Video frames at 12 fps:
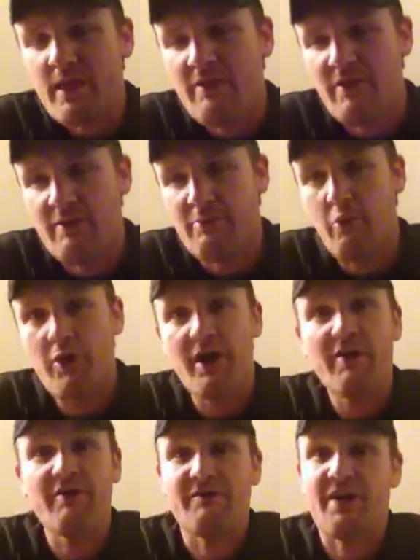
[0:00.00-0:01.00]
they pointed
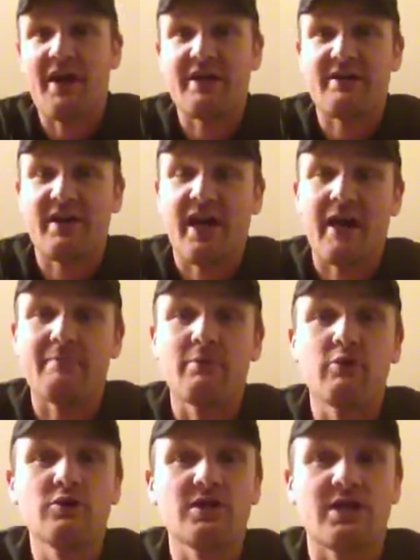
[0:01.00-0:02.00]
out the fact that
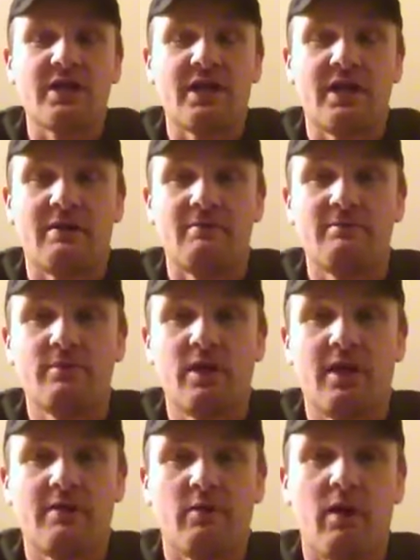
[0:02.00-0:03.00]
Ambrose and um,
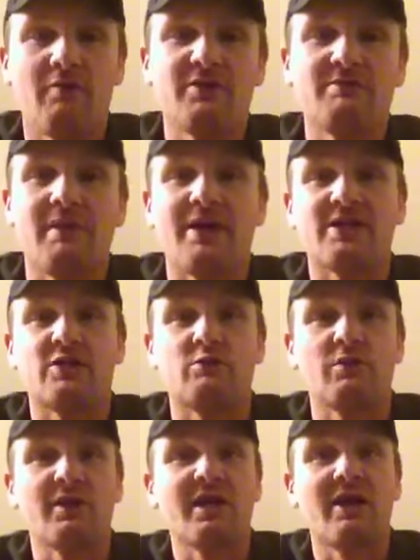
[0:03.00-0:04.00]
and Rollins matches
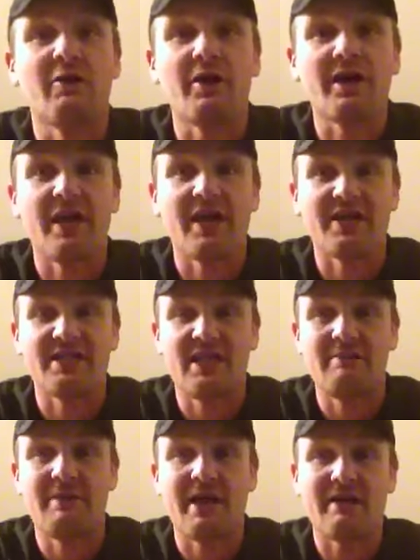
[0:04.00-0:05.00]
really carried
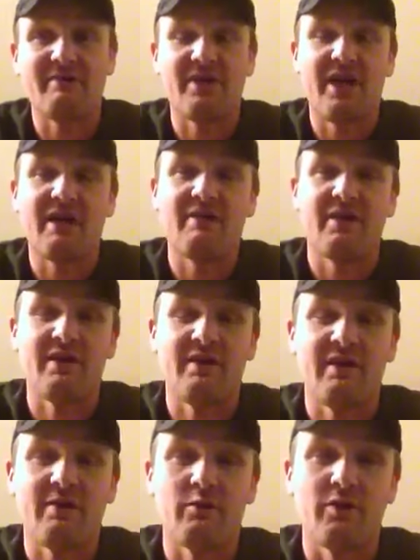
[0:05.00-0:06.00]
NXT back in the day, and they,
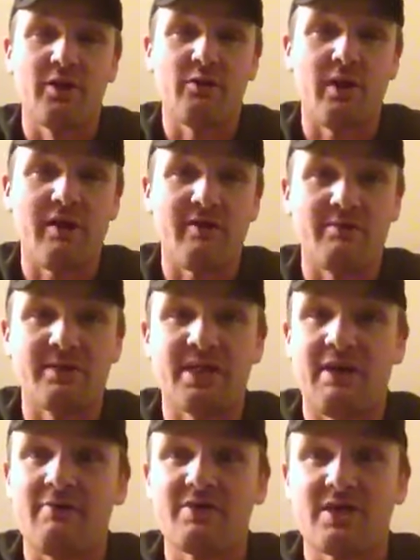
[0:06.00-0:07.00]
and they really credit
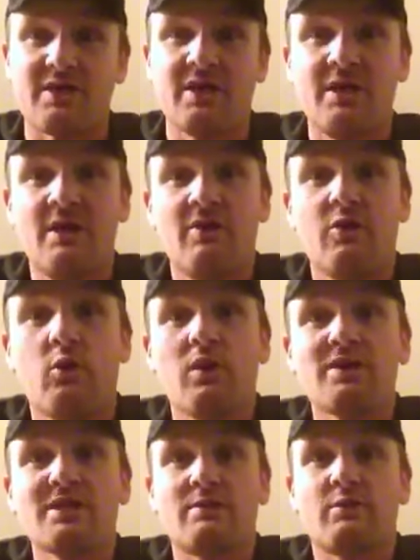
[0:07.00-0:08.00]
themselves as the
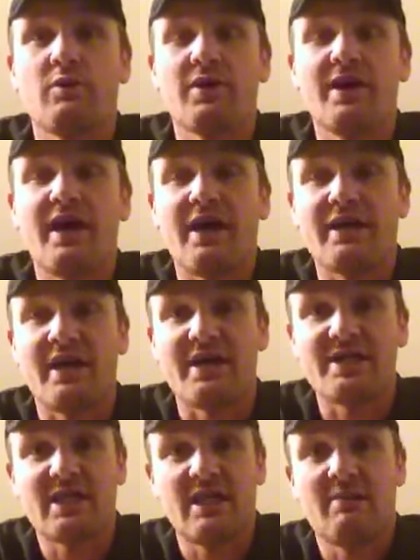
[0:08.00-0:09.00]
ones that really got
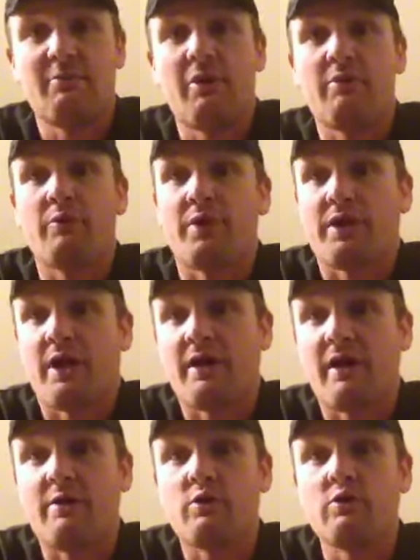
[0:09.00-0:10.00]
NXT to the point where it got
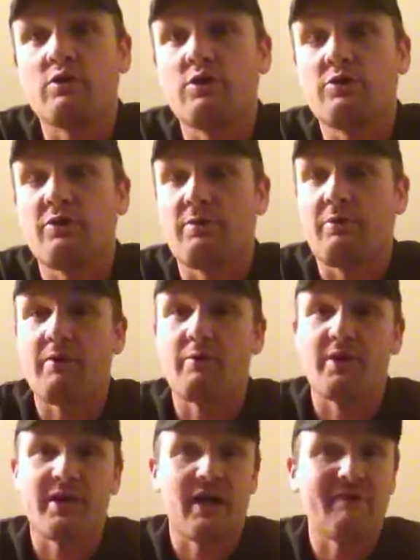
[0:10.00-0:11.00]
on Hulu, to the point
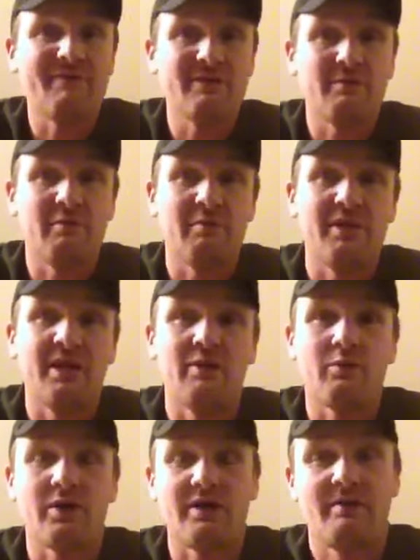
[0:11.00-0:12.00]
where it got on the WWE
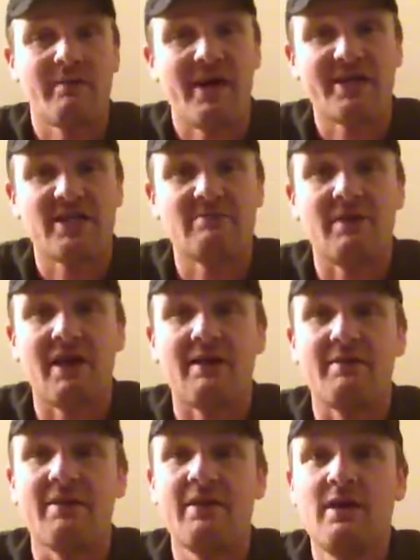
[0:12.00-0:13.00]
Network, and the matches
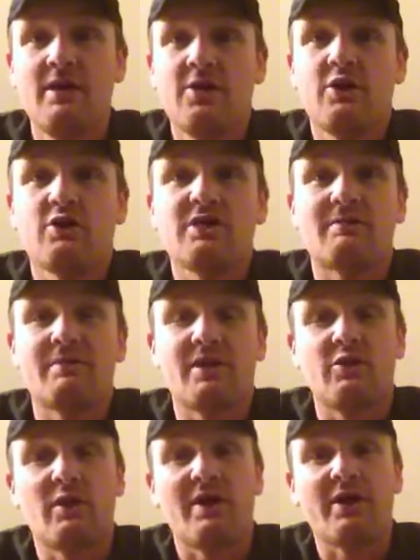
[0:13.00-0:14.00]
made it you know something
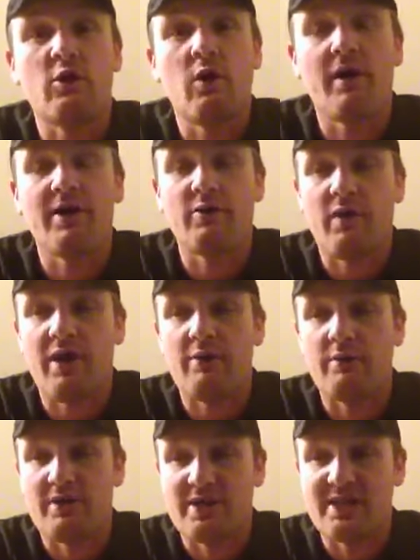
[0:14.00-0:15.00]
that you had to go out of your way
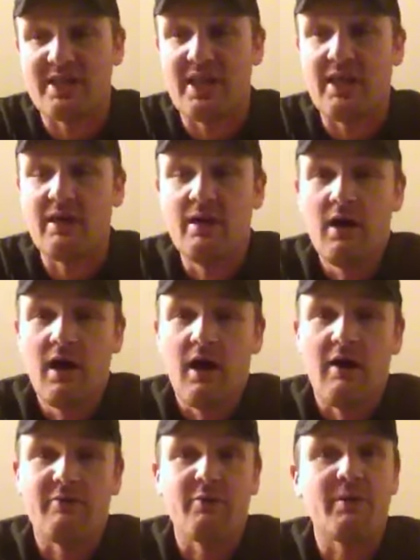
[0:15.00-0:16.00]
to really see.
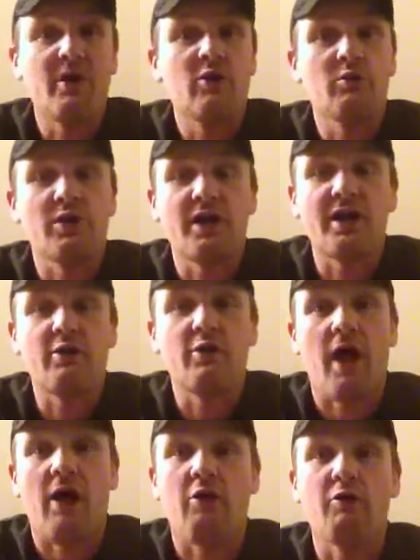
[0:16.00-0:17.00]
Uh, from here, we're going to go
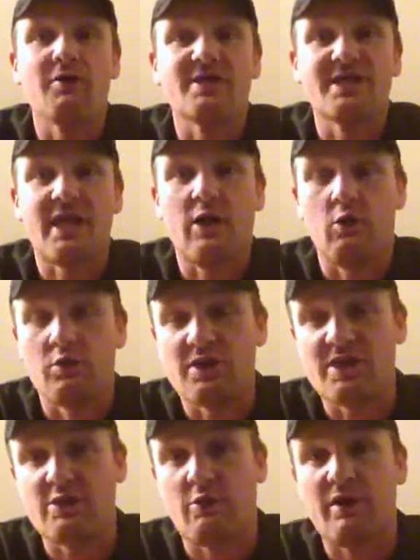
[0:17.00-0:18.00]
to Hell in the Cell,
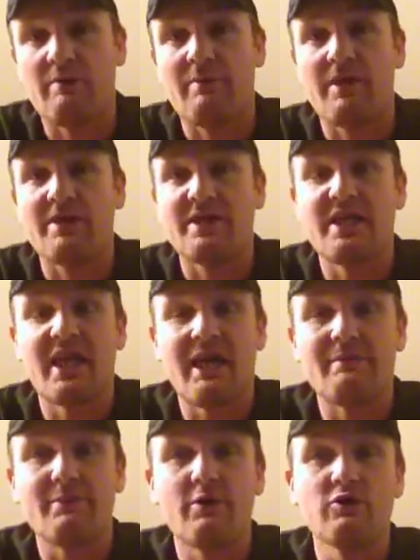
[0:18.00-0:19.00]
which is going to be Dean
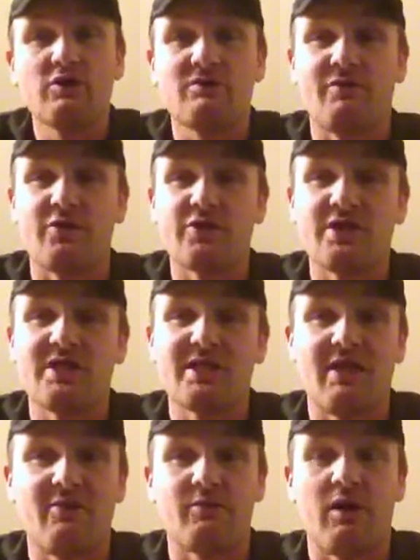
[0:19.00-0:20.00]
Ambrose versus
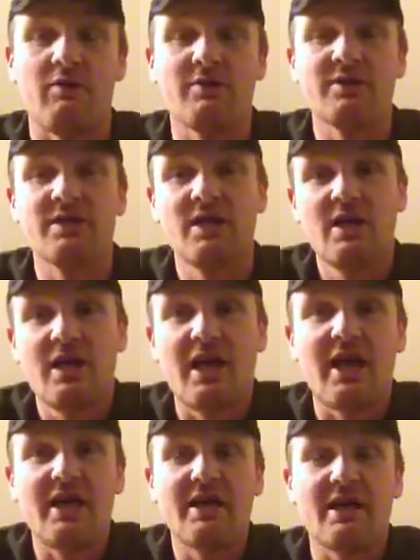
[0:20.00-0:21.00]
Seth Rollins
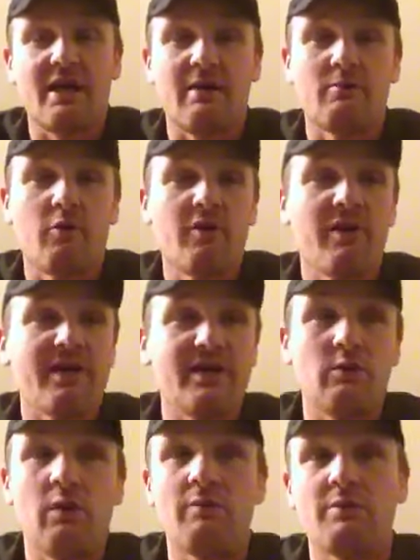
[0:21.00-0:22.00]
in uh, more than
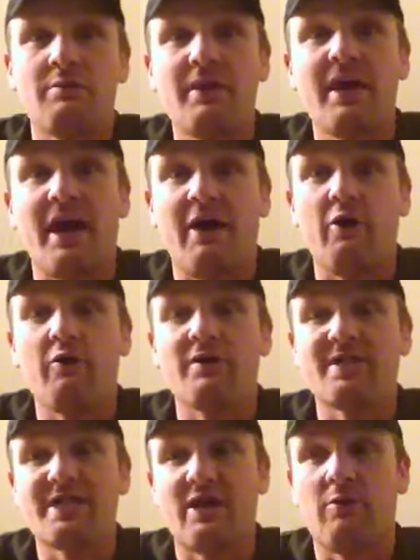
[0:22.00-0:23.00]
likely what would be a Hell in
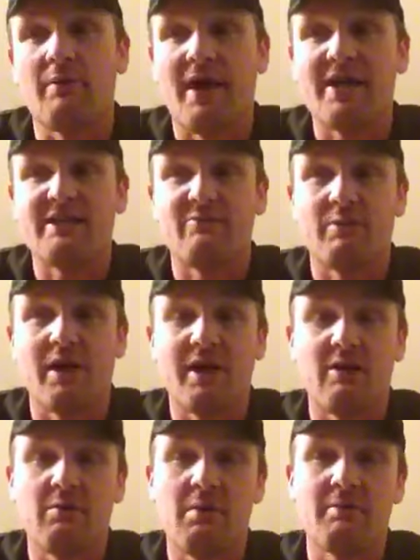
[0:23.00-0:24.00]
the Cell match. Everybody
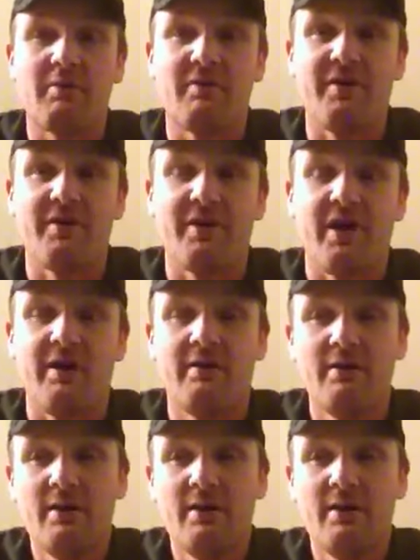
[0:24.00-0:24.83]
can remember their uh,